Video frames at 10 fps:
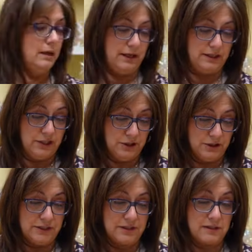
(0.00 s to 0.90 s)
And
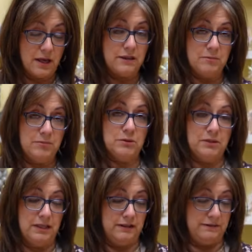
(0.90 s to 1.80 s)
here is the
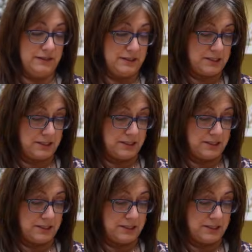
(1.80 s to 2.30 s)
beauty of this